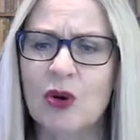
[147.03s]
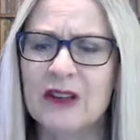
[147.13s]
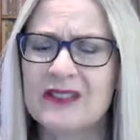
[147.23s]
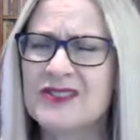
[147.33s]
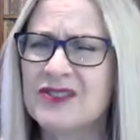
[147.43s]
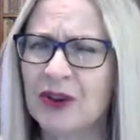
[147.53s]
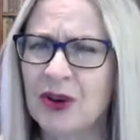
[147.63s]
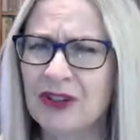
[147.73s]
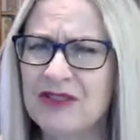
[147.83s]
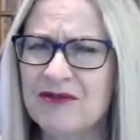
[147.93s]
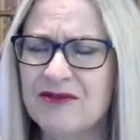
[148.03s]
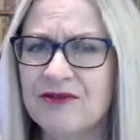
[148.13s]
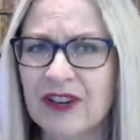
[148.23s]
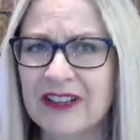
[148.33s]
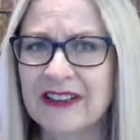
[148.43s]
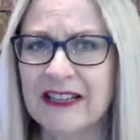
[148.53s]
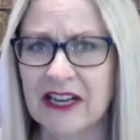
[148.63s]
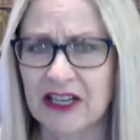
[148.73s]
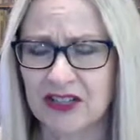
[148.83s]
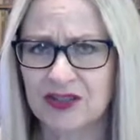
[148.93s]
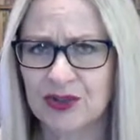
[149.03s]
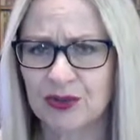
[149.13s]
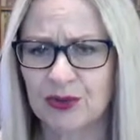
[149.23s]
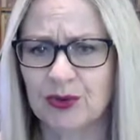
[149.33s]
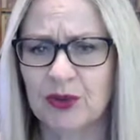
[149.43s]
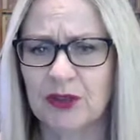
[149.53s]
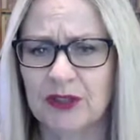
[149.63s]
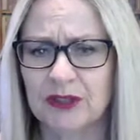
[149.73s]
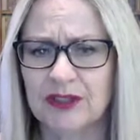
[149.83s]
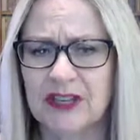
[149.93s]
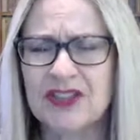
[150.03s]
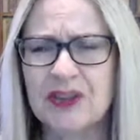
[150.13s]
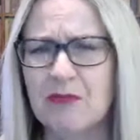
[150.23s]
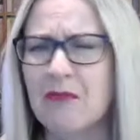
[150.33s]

it's not only friendlier to get your